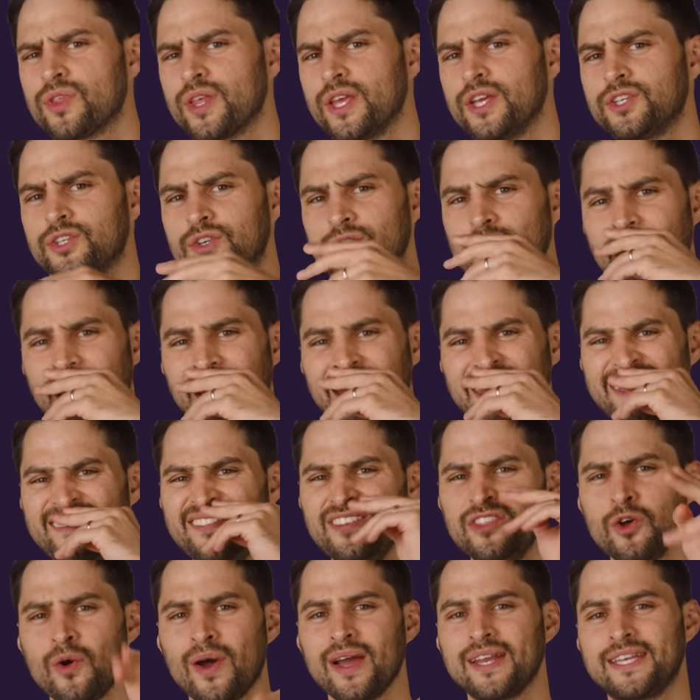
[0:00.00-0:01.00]
the issue that
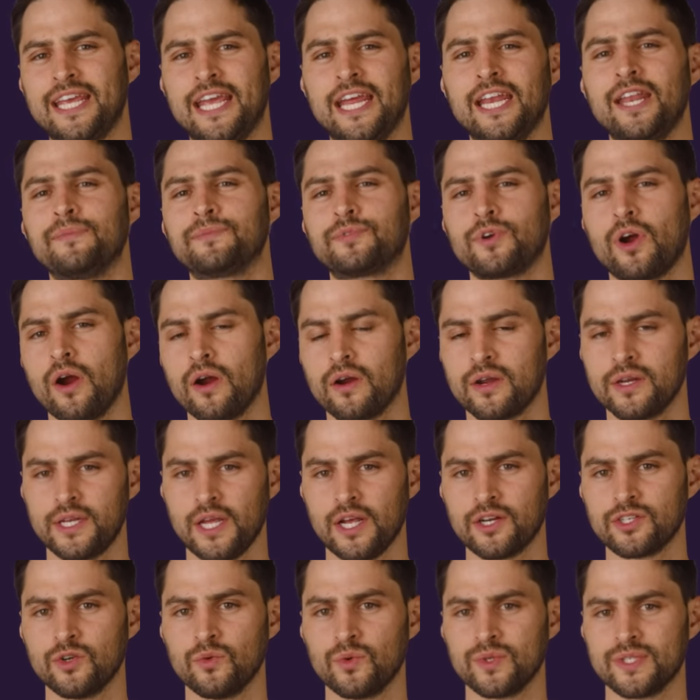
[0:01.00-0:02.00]
even though Itanium's
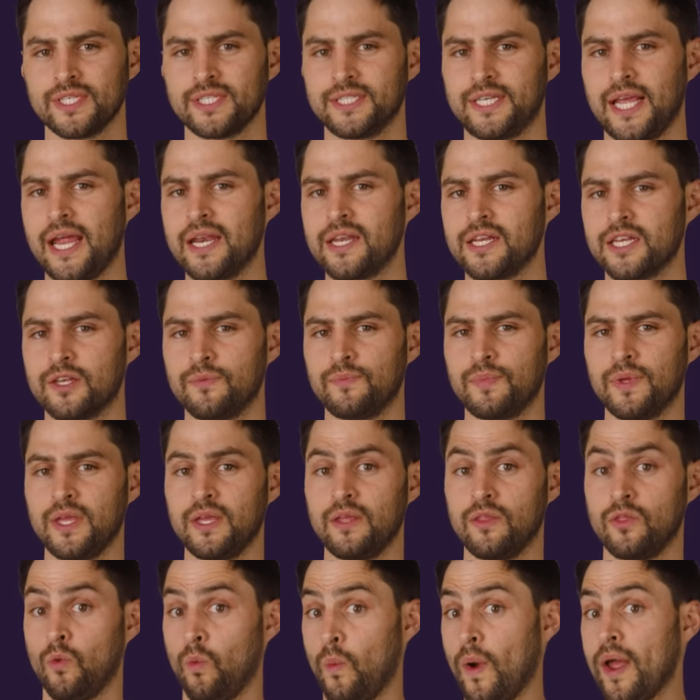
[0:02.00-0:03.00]
architecture was intended to
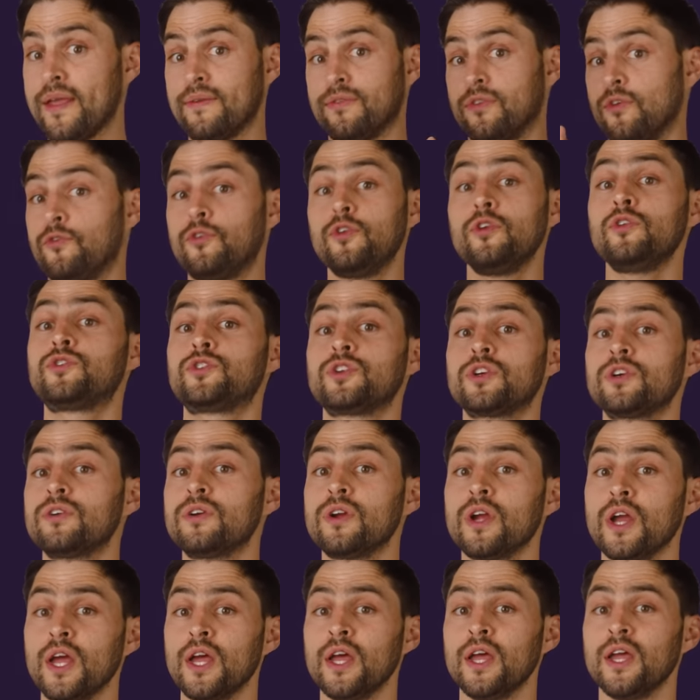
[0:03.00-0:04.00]
be the way of the
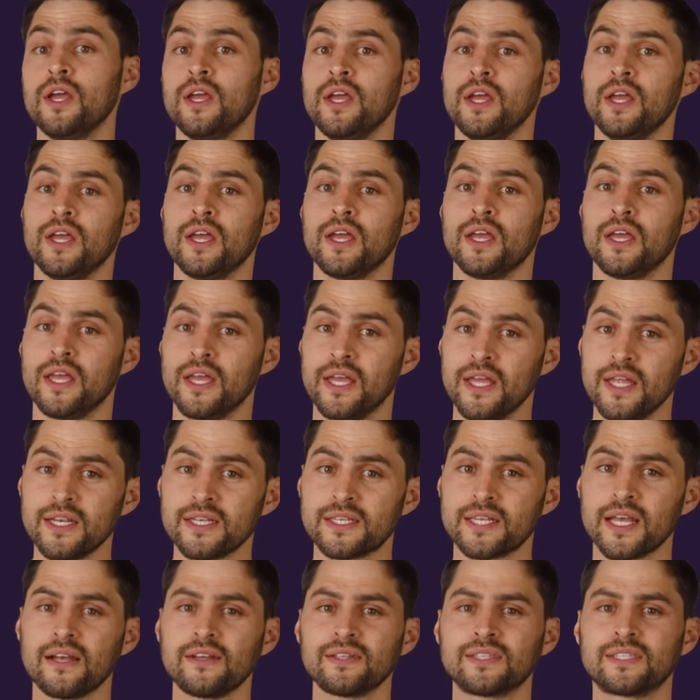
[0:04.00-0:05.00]
future,
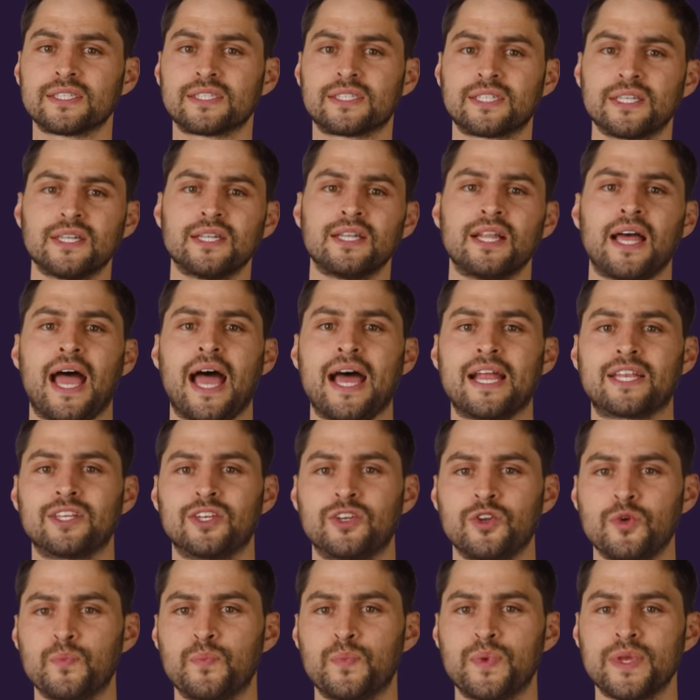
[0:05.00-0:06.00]
Intel still had to
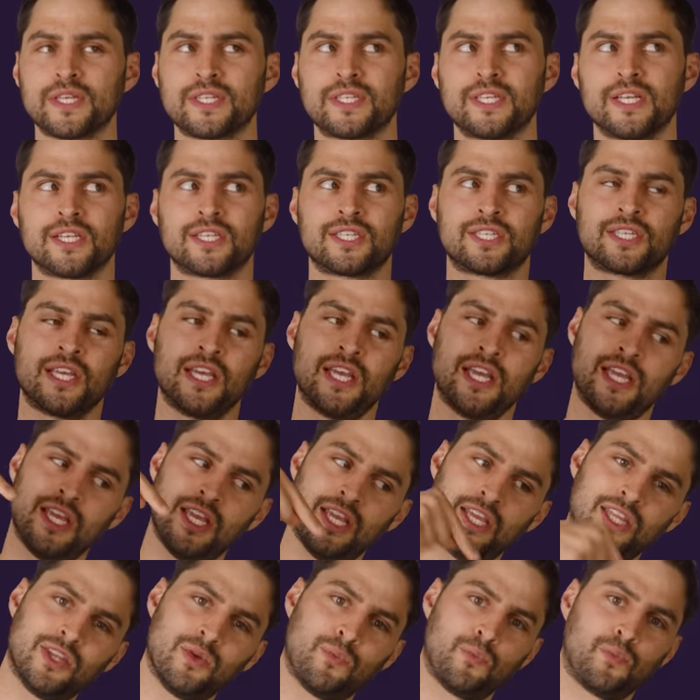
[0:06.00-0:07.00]
do business
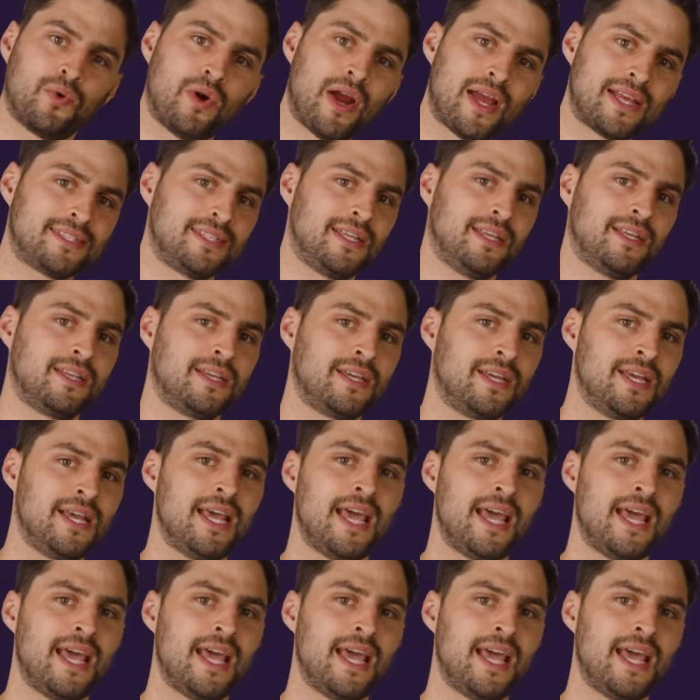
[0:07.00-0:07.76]
in the present.